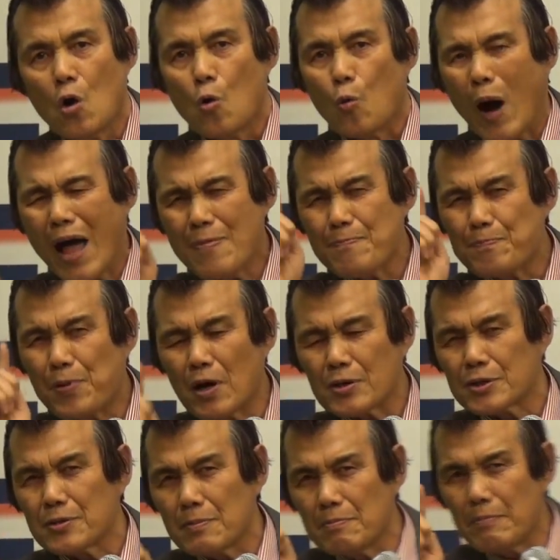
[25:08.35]
One
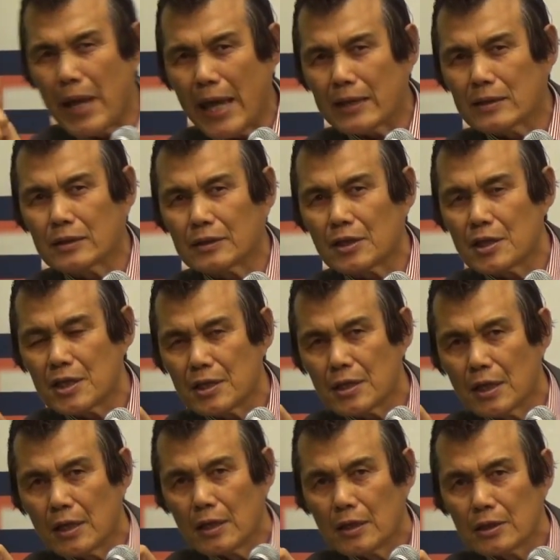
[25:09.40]
person make the
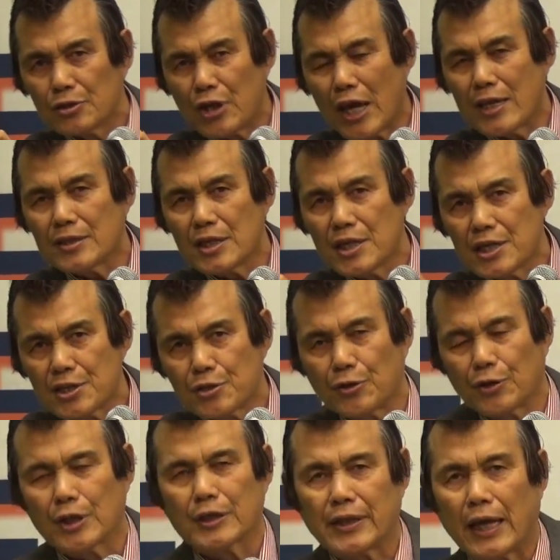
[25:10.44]
change
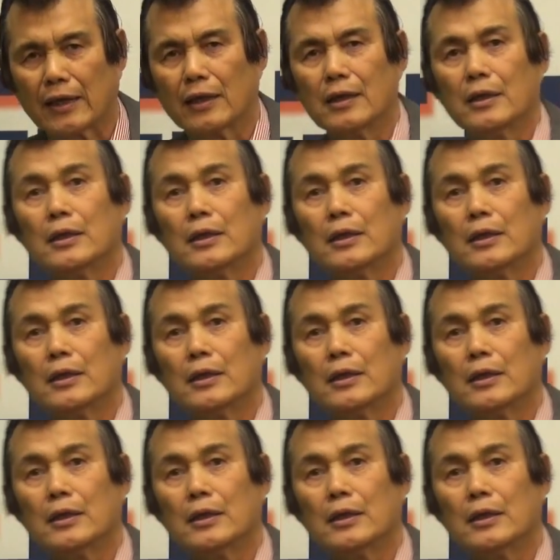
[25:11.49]
history thing.